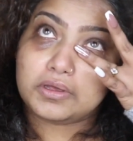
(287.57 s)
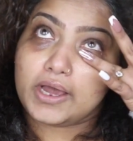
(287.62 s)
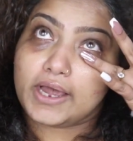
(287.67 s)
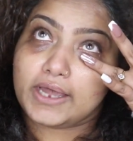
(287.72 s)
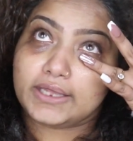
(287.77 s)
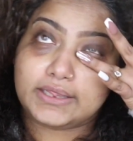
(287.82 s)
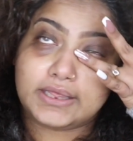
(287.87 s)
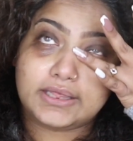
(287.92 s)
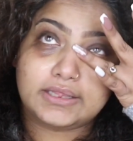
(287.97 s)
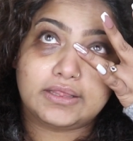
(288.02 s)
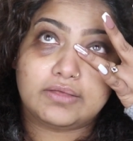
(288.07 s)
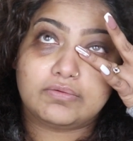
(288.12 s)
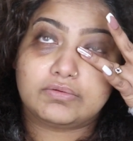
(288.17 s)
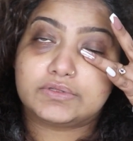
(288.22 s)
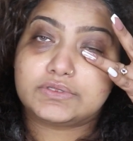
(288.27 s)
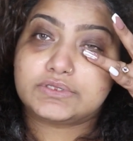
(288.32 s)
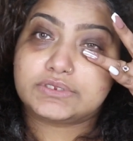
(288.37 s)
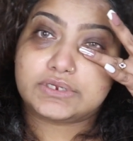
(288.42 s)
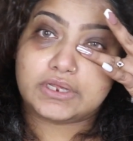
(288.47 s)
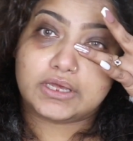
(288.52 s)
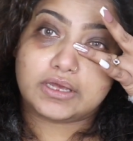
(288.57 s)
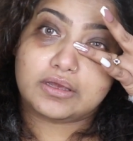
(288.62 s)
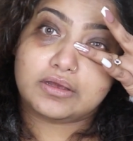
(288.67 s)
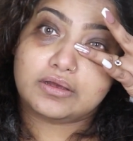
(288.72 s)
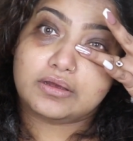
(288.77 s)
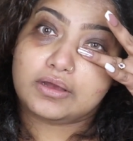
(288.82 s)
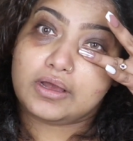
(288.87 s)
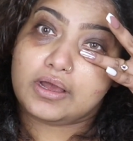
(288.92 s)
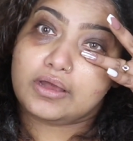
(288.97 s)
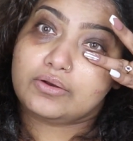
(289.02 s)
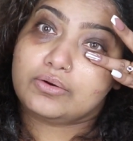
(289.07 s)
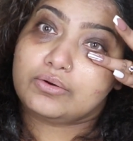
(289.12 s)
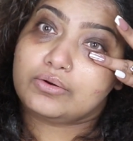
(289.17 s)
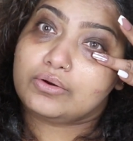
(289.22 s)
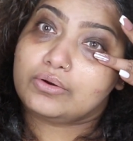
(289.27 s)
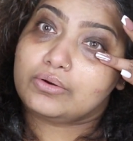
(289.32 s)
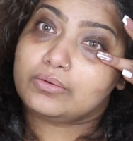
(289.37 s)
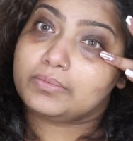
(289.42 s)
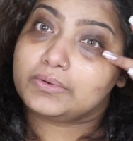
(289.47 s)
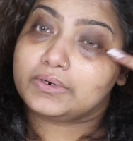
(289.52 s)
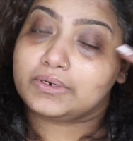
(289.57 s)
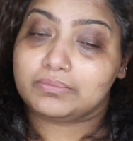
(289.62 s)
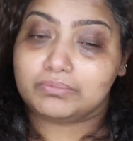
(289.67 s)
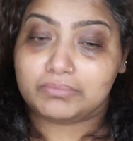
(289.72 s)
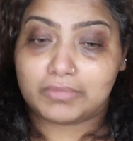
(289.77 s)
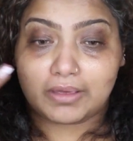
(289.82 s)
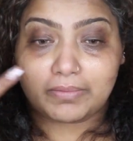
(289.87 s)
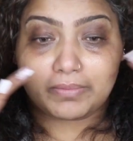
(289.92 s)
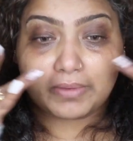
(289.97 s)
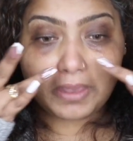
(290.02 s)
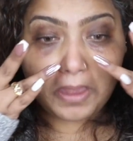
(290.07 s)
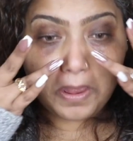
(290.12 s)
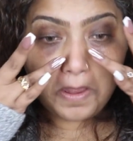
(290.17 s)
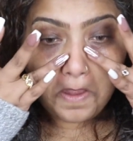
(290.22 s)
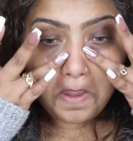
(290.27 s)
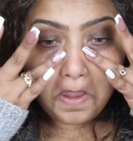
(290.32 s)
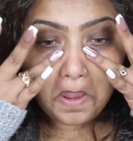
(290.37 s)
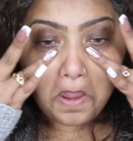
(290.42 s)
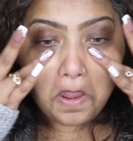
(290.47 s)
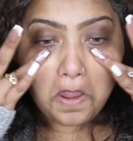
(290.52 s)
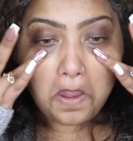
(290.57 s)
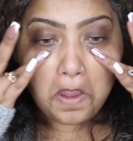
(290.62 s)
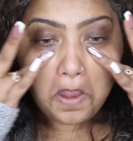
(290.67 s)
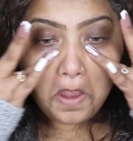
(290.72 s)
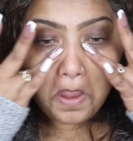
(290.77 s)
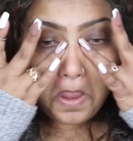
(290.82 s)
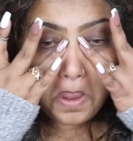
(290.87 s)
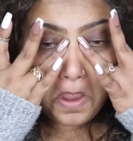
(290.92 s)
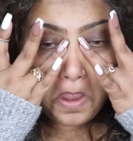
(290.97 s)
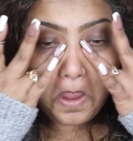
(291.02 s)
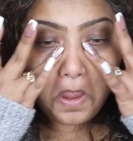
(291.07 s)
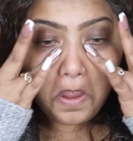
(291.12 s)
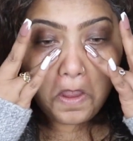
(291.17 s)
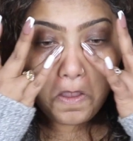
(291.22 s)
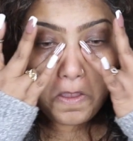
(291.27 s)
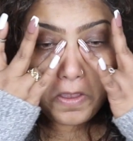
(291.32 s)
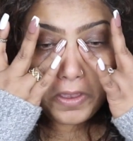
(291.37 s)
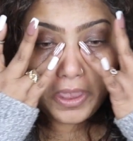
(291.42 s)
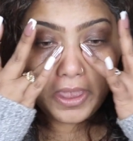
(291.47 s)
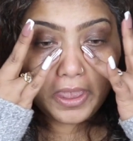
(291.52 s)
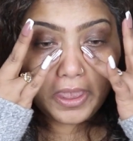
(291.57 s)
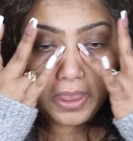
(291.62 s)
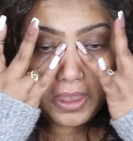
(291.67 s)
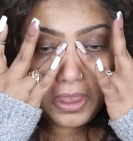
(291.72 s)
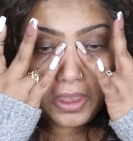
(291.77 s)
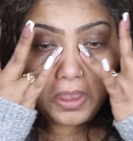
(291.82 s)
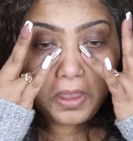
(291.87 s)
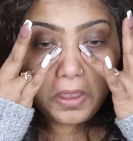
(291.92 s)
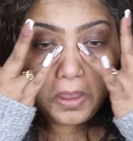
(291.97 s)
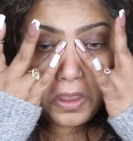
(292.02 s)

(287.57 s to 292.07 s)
I think they will sting, I don't know, but maybe. Okay,